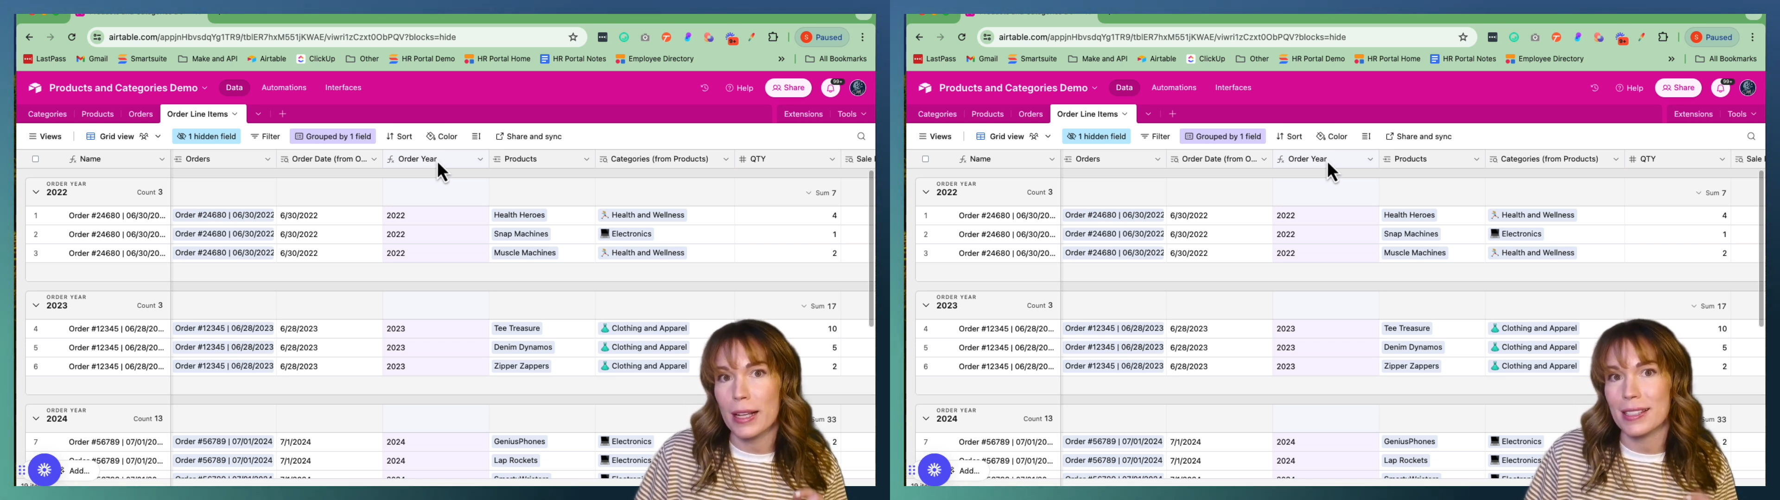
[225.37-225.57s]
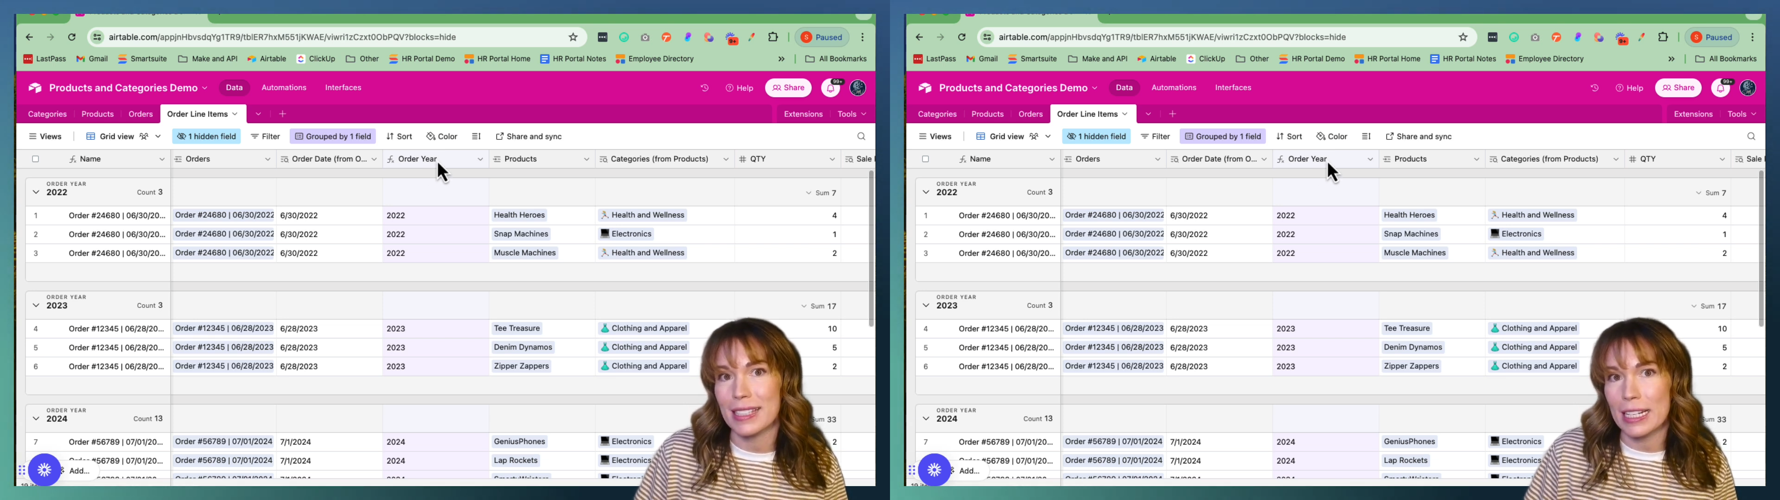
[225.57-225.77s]
a
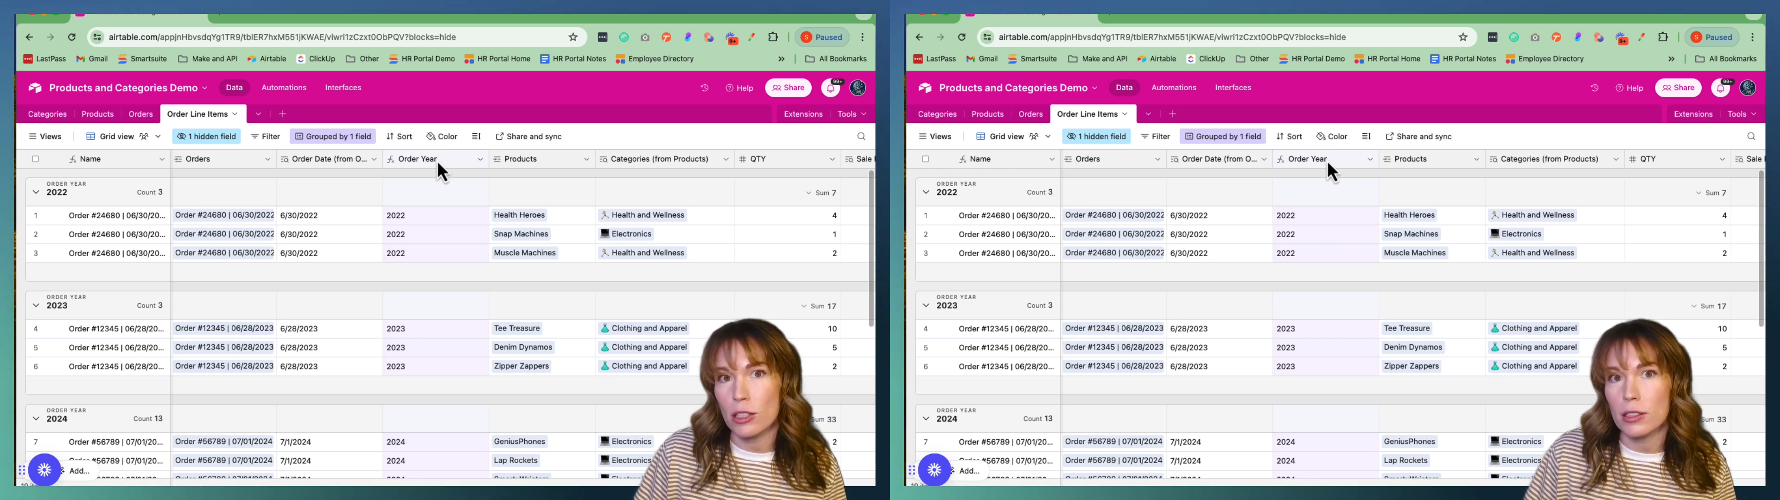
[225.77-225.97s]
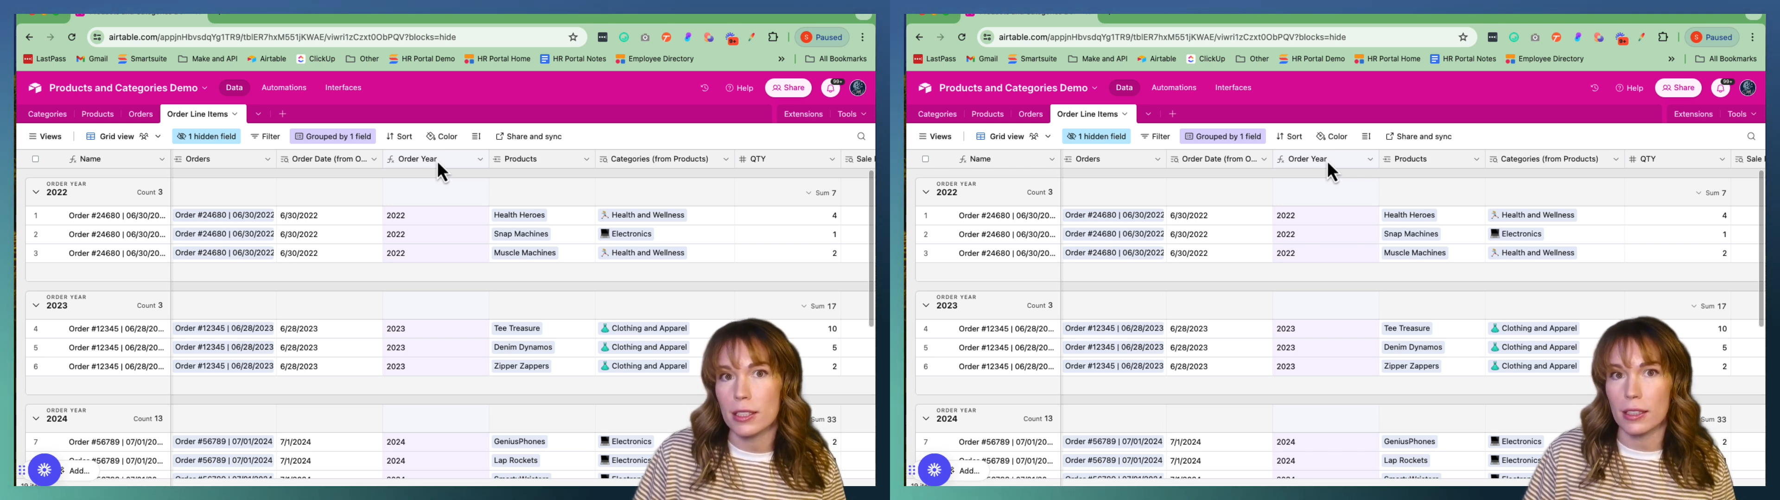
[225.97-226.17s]

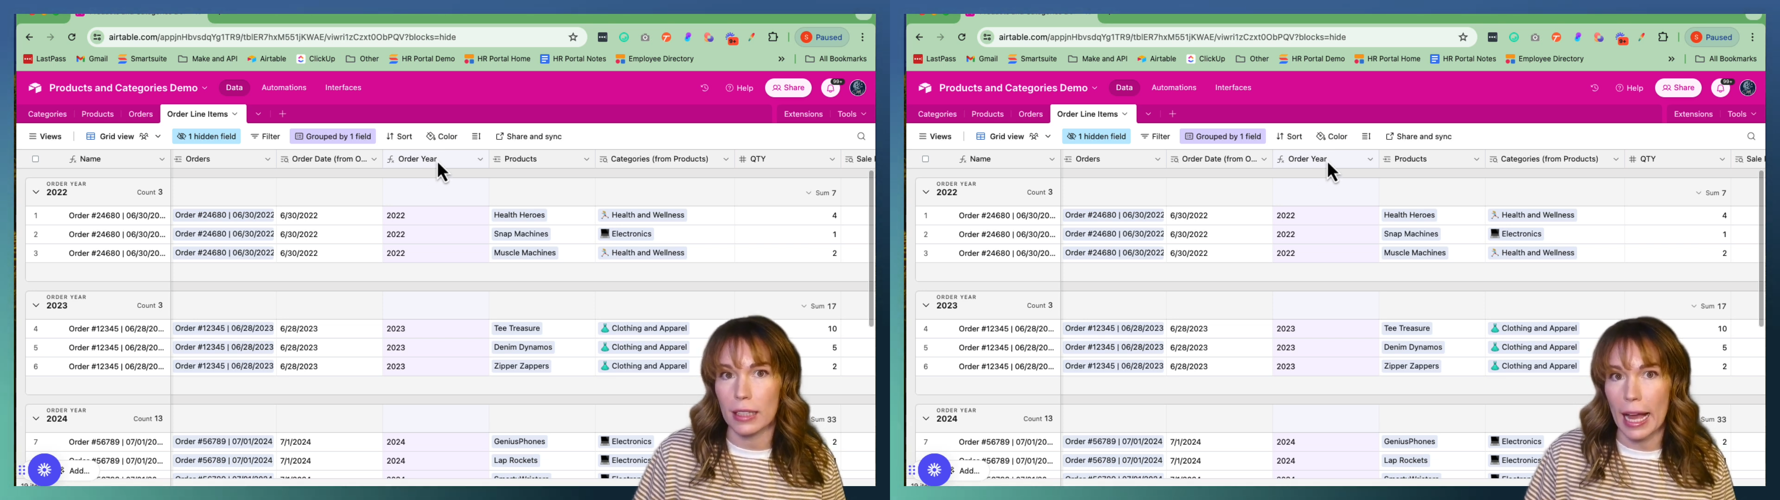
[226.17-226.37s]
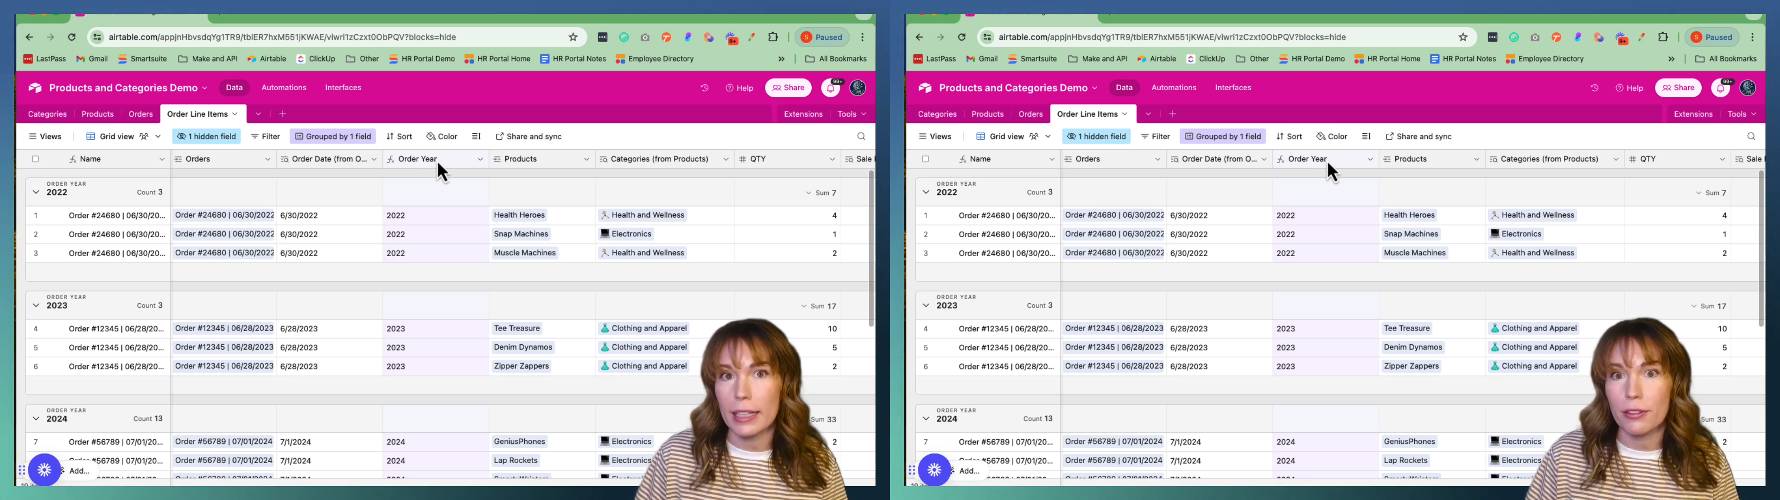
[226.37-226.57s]
single
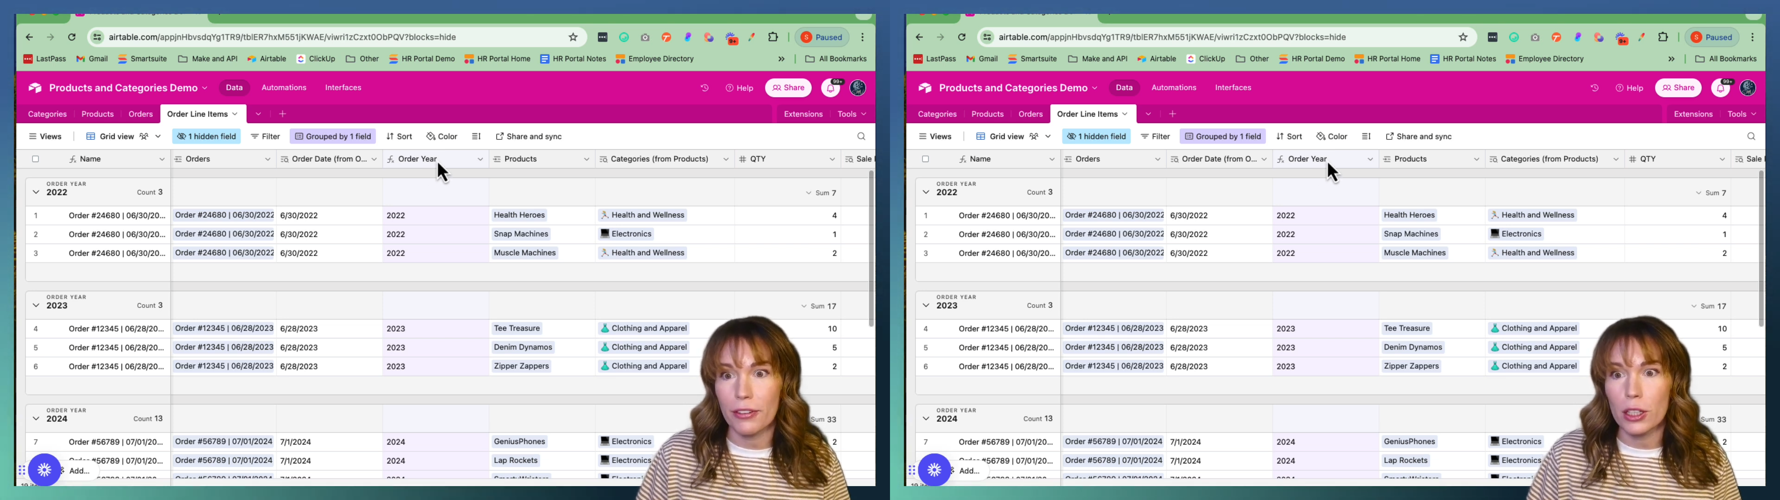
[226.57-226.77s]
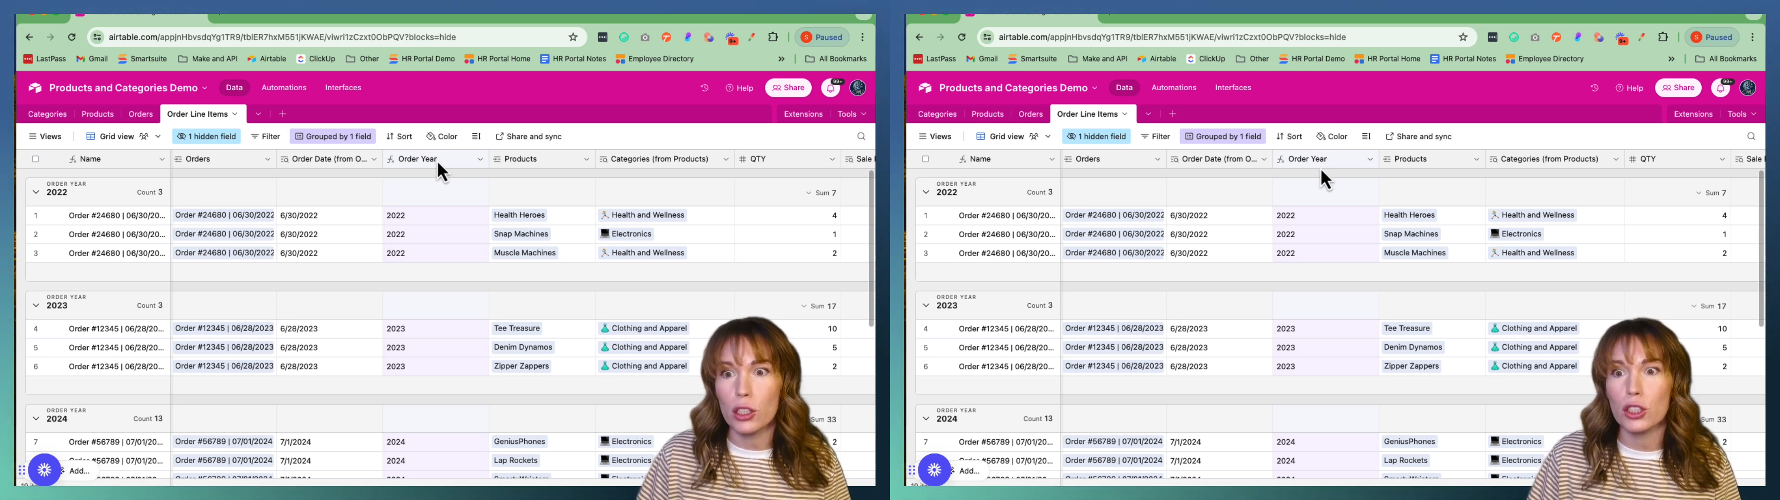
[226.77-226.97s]
select
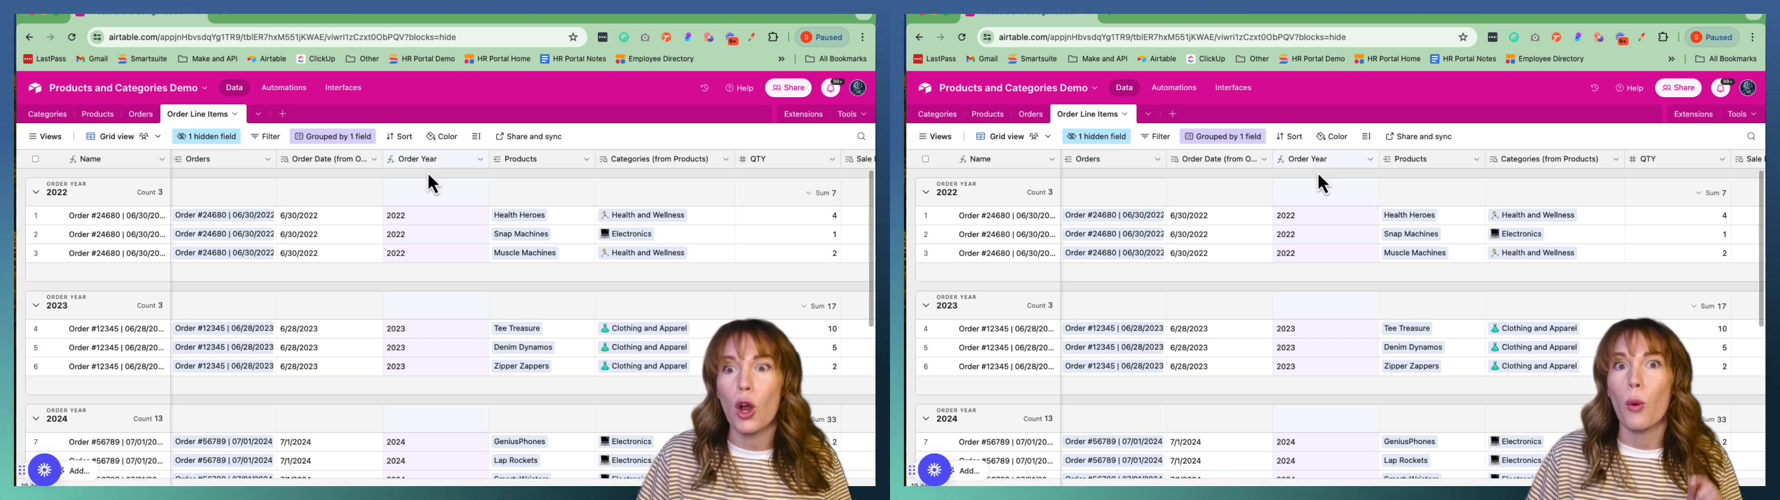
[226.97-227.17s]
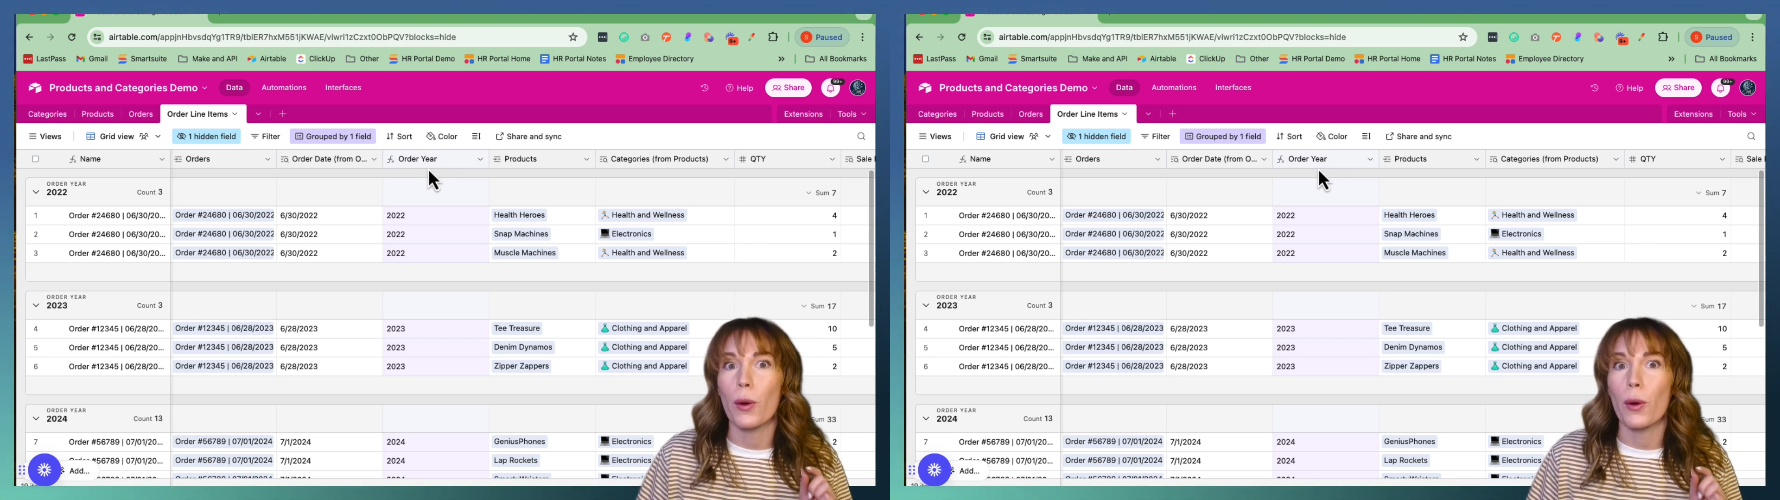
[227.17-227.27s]
field